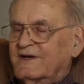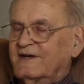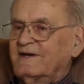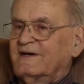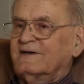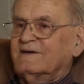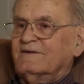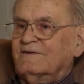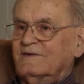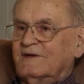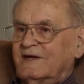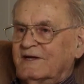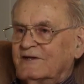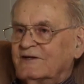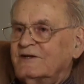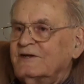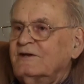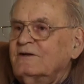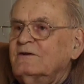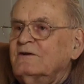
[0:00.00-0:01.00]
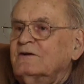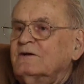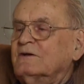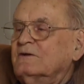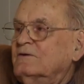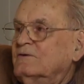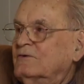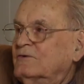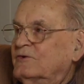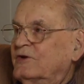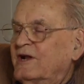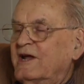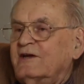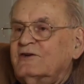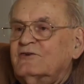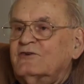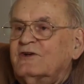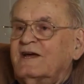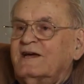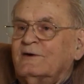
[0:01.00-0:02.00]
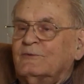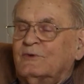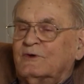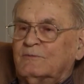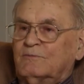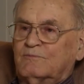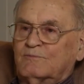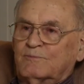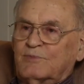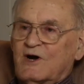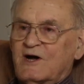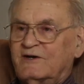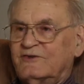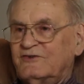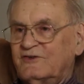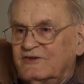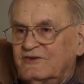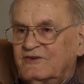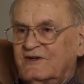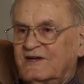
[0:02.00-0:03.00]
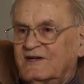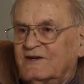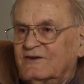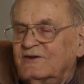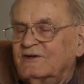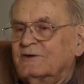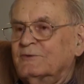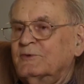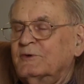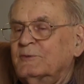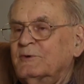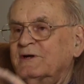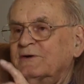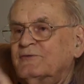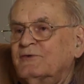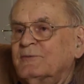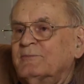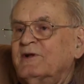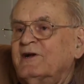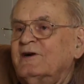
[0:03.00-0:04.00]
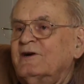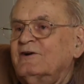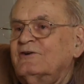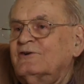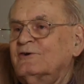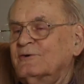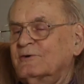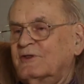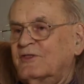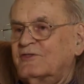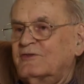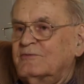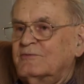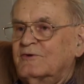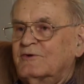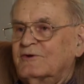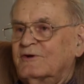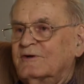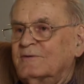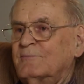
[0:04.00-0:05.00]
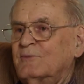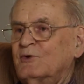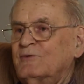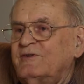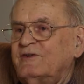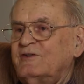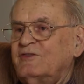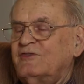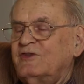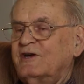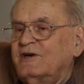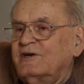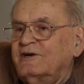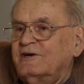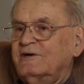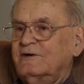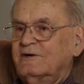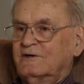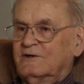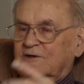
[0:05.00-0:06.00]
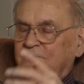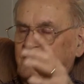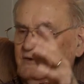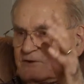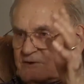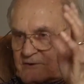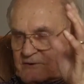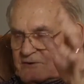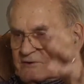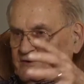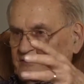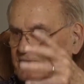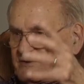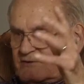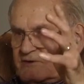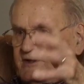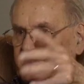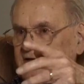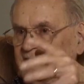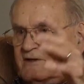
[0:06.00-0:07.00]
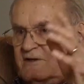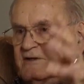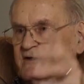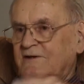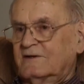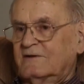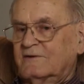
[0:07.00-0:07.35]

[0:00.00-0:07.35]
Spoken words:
yeah, and then the next day we processed out here. We went from there to the movie theater, and